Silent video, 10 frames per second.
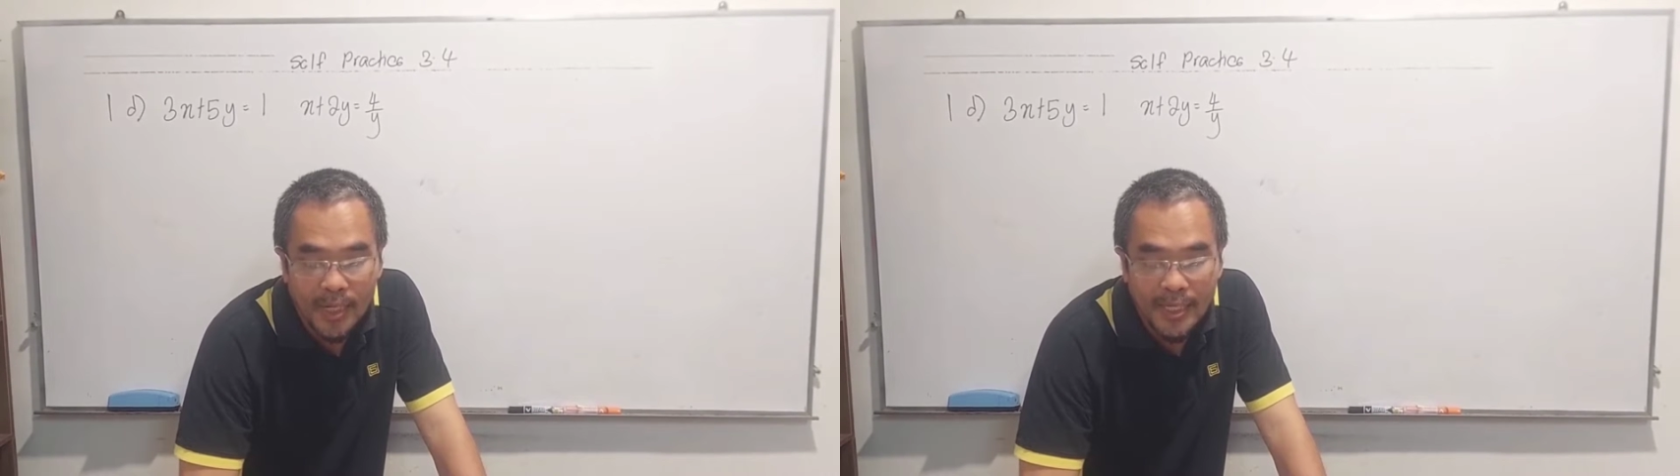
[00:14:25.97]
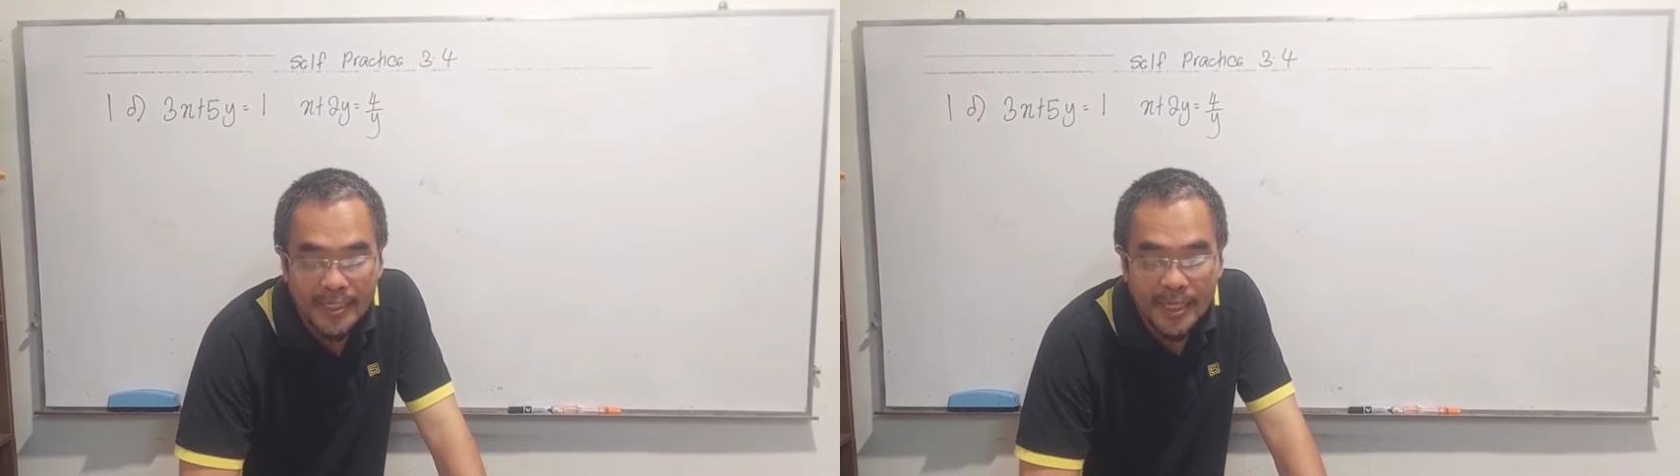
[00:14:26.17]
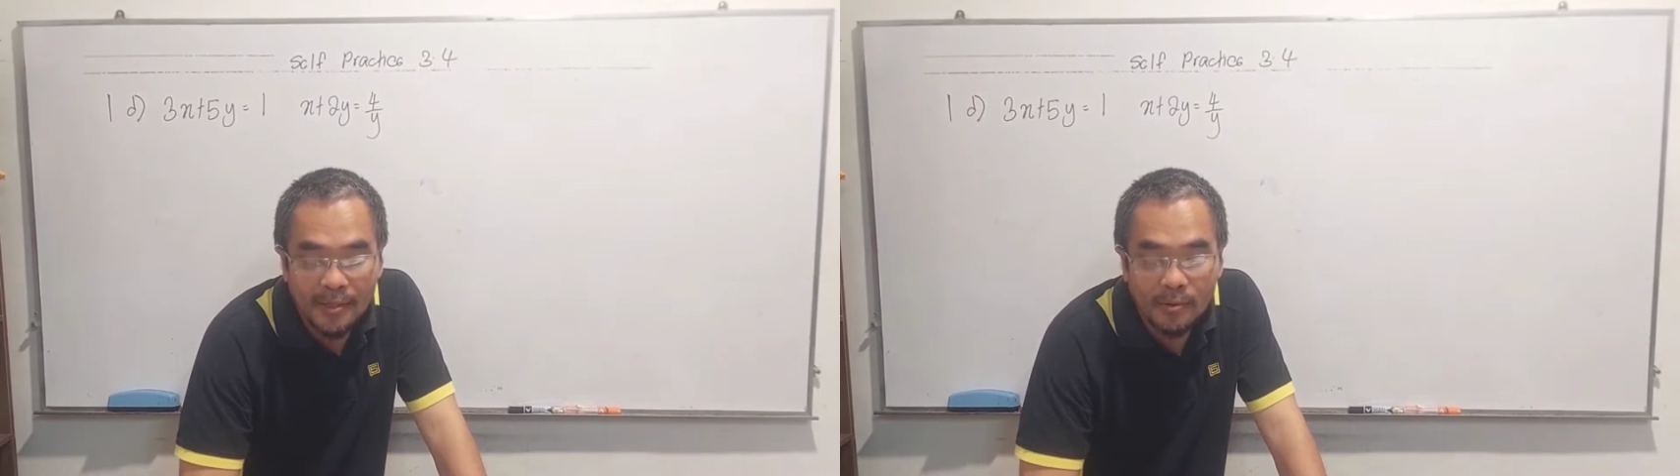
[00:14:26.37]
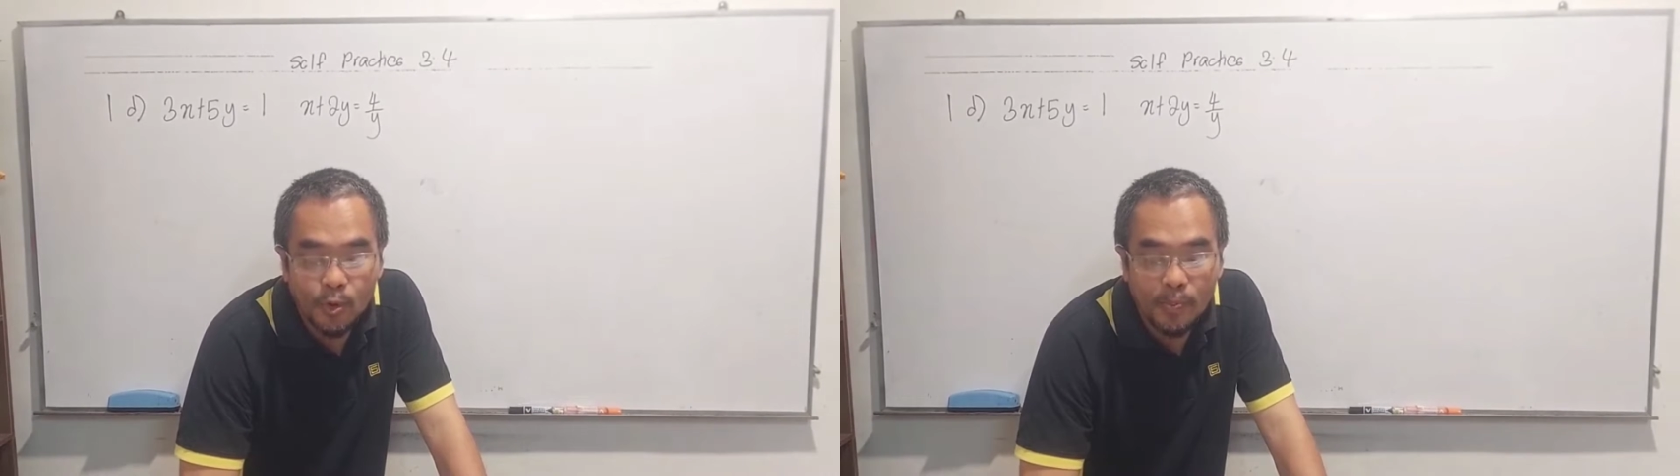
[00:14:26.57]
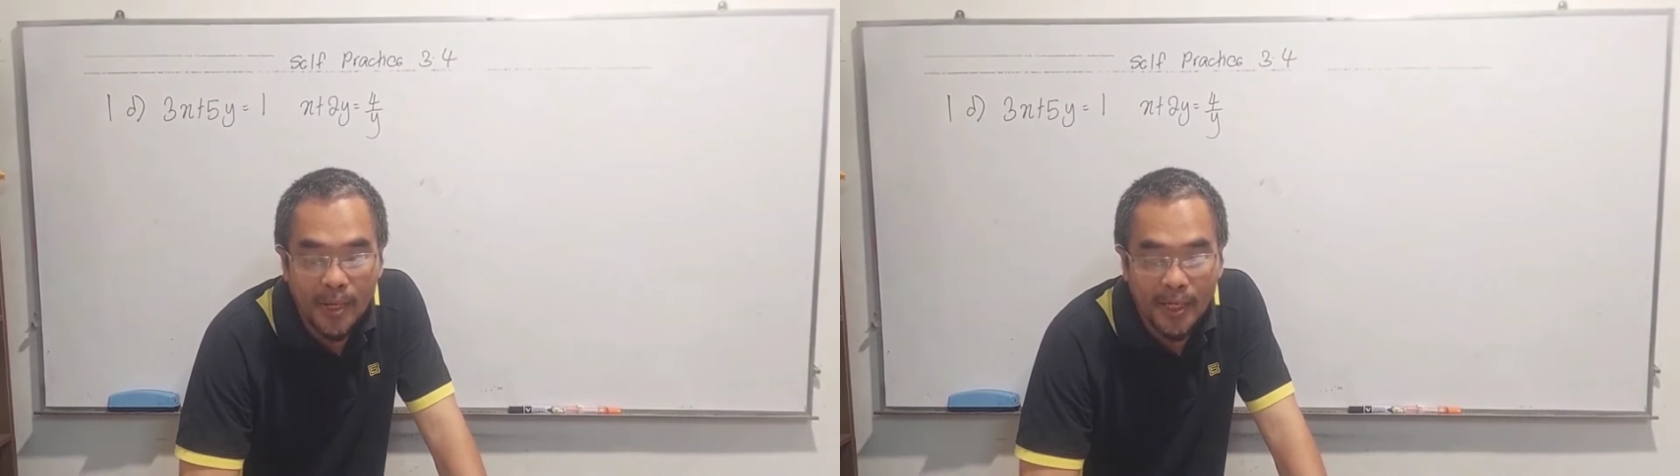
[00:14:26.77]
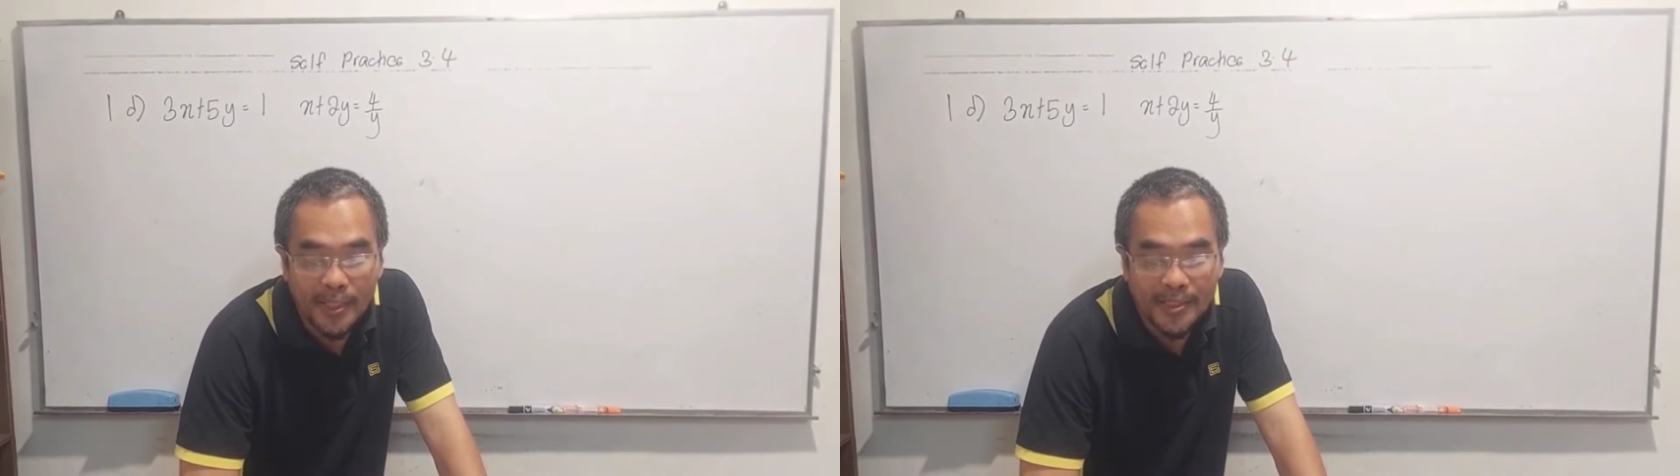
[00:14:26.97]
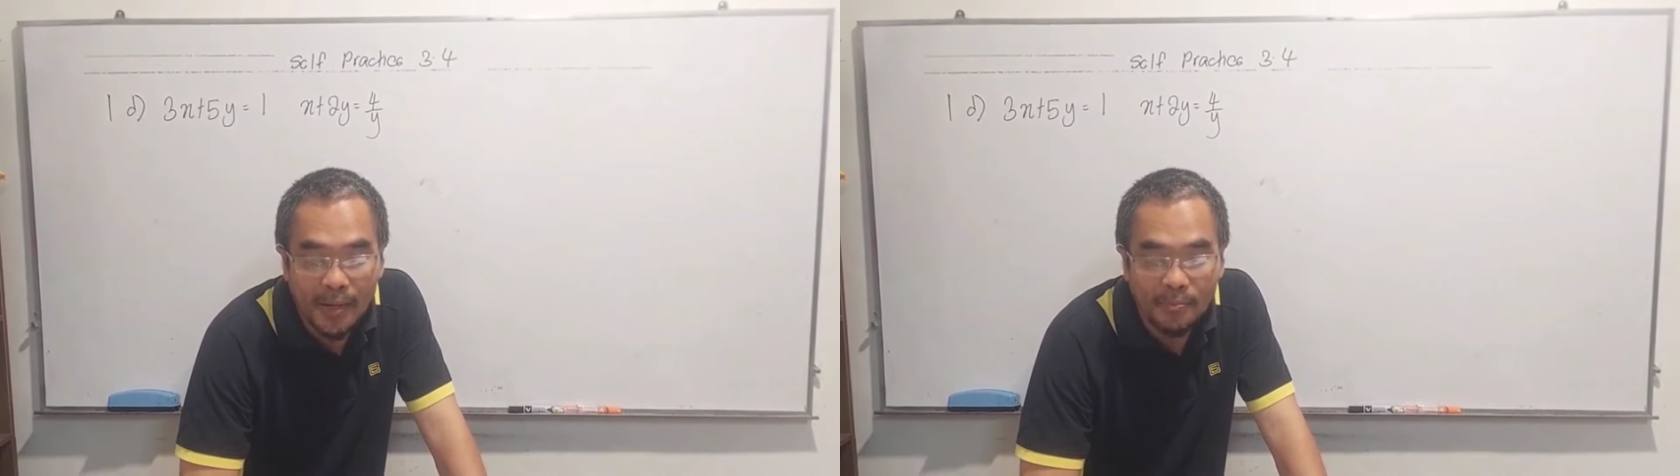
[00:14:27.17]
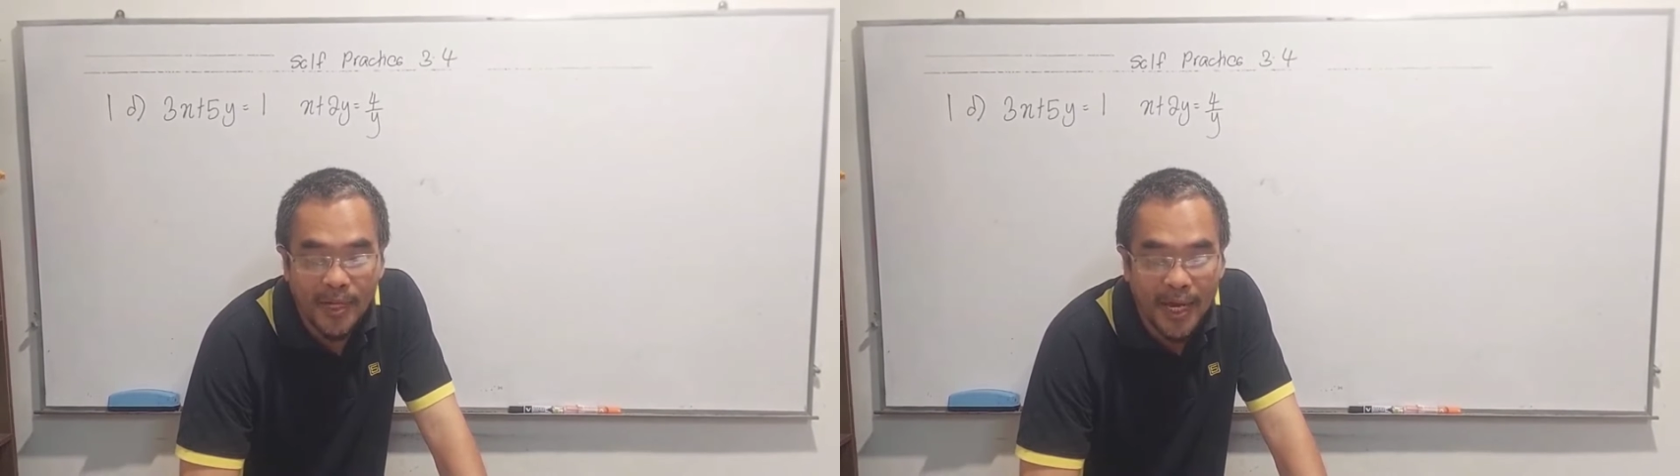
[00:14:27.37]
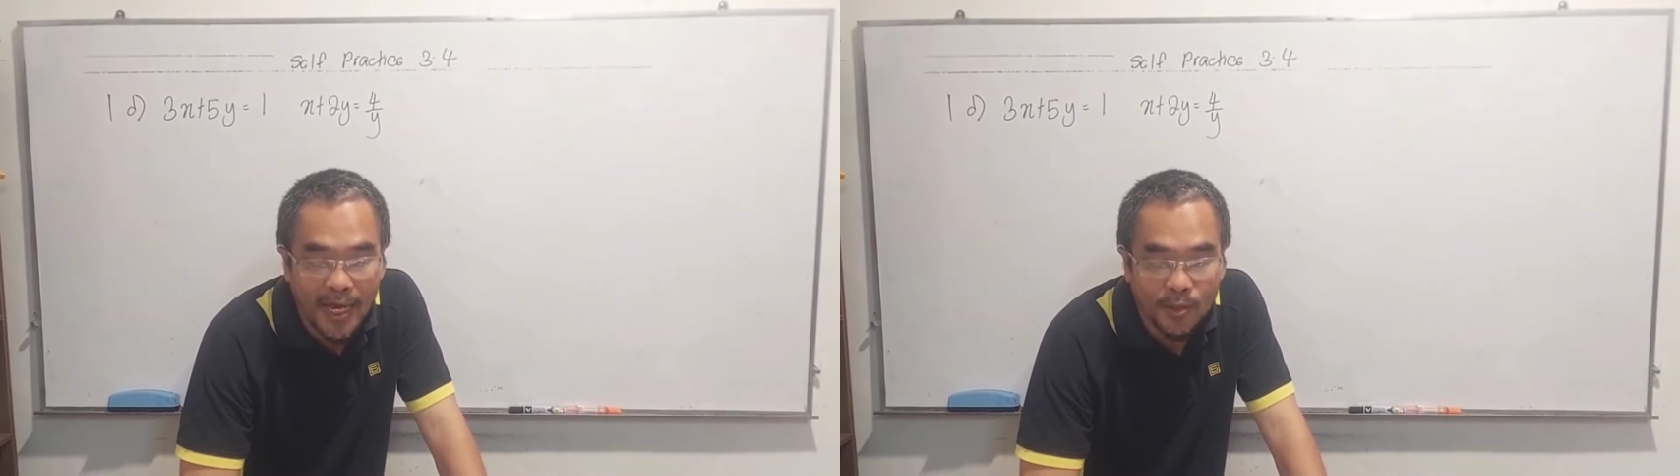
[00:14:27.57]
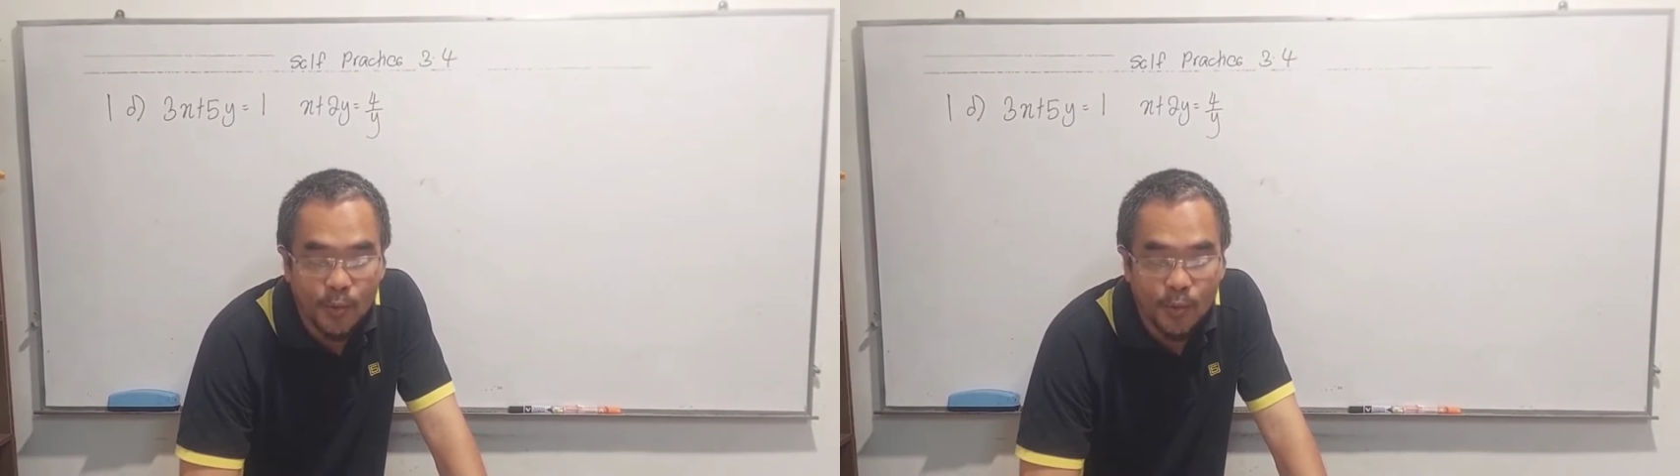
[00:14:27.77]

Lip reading: Is it to make subject as